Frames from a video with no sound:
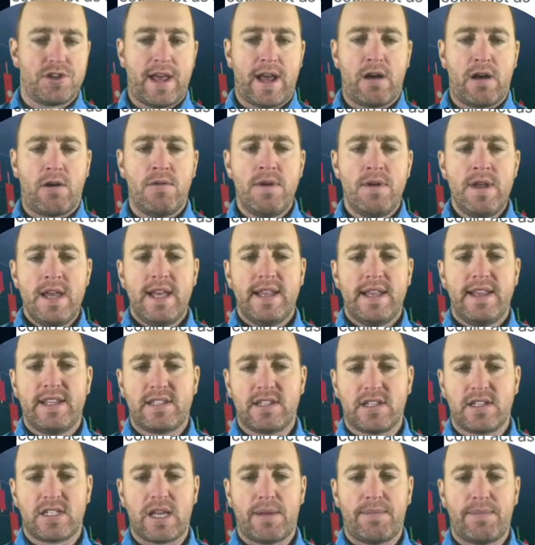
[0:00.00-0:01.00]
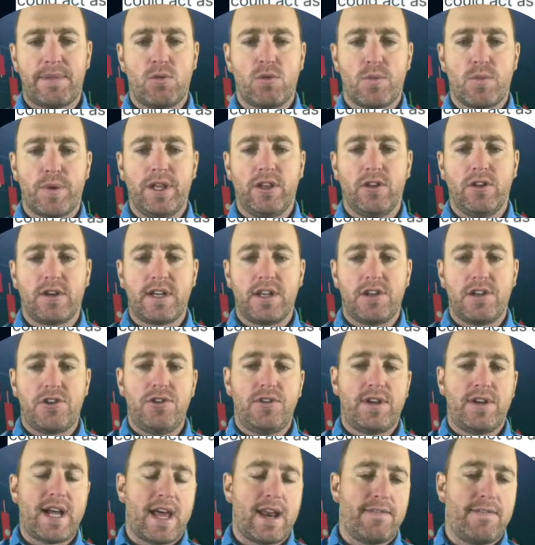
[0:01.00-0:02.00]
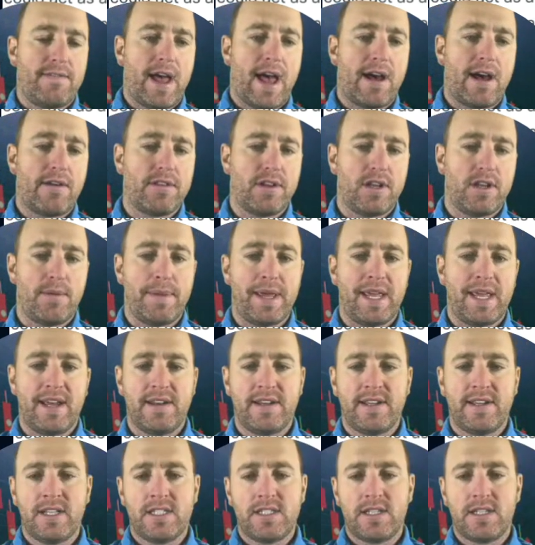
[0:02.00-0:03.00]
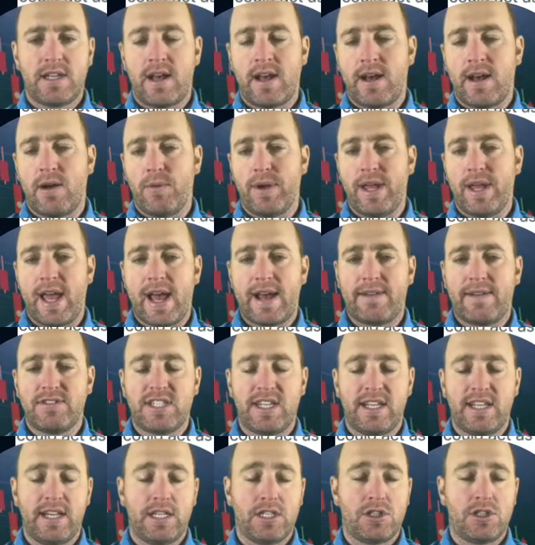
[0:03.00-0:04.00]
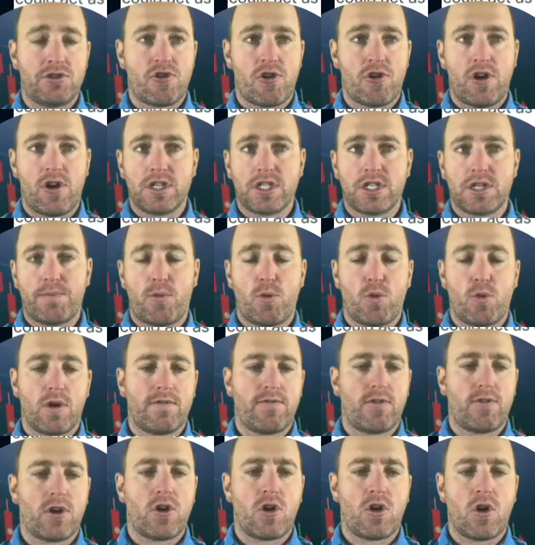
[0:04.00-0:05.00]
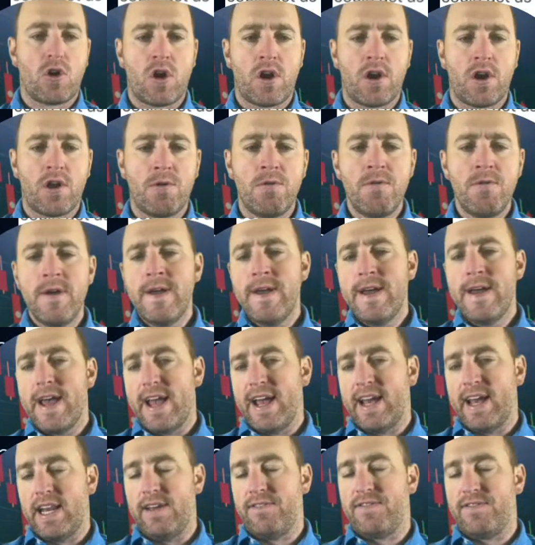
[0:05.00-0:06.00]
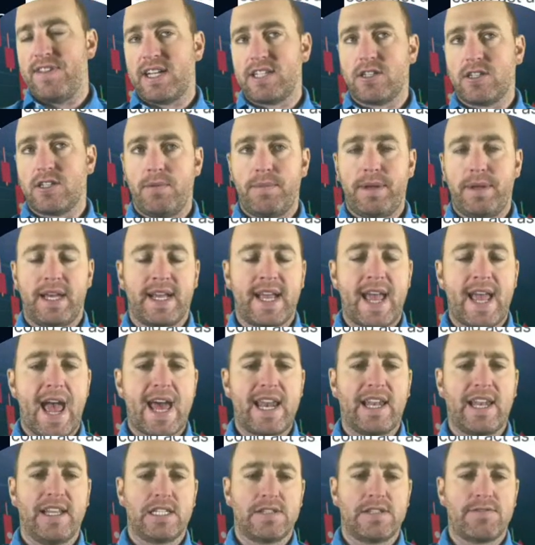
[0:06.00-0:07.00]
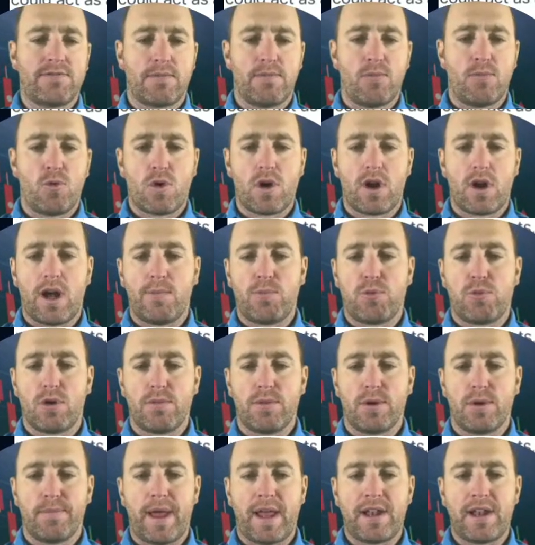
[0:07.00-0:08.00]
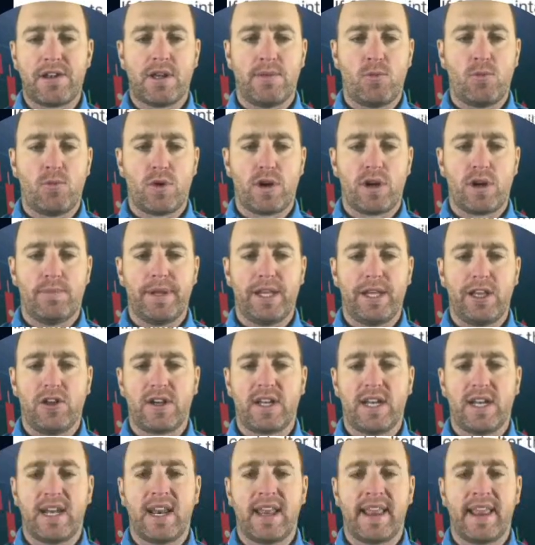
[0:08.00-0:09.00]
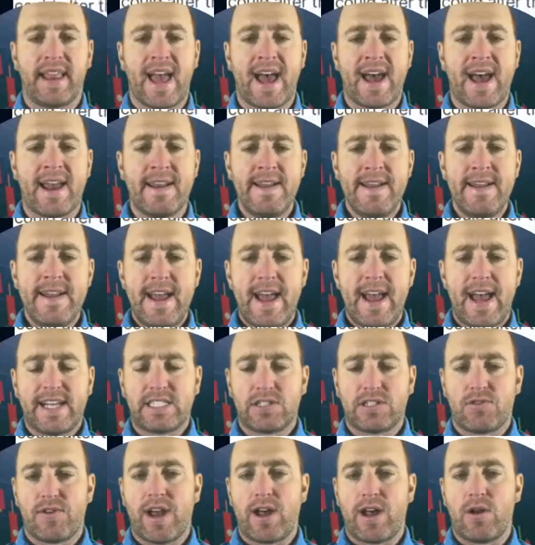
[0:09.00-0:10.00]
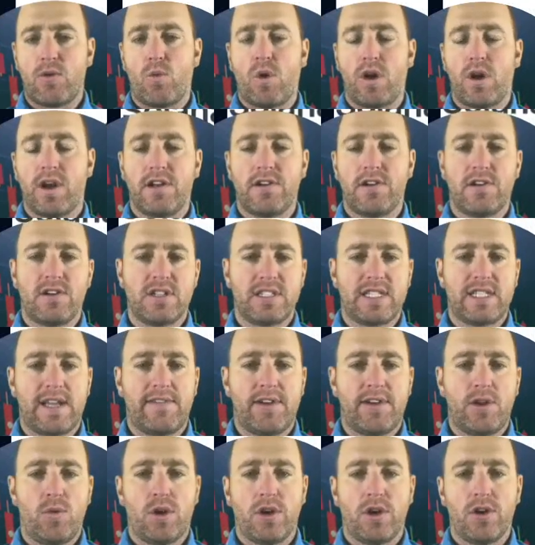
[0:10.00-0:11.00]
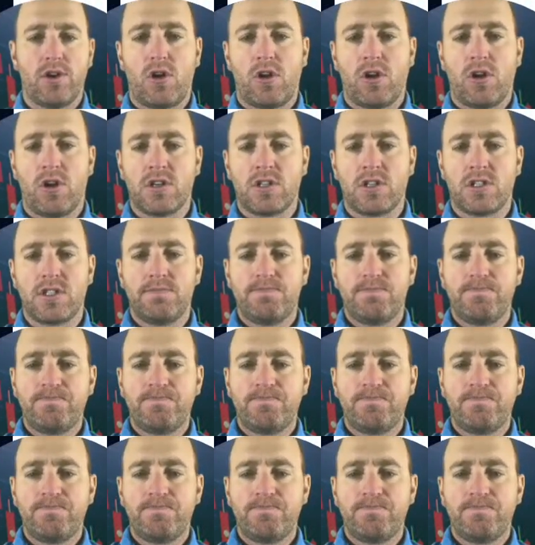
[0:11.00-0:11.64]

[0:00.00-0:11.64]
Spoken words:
Now, this is something where we look into kind of how the demand is. We have seen a strong support for Cardano. And if that's going to be a catalyst for more upward momentum, we're going to be looking into that as around $171.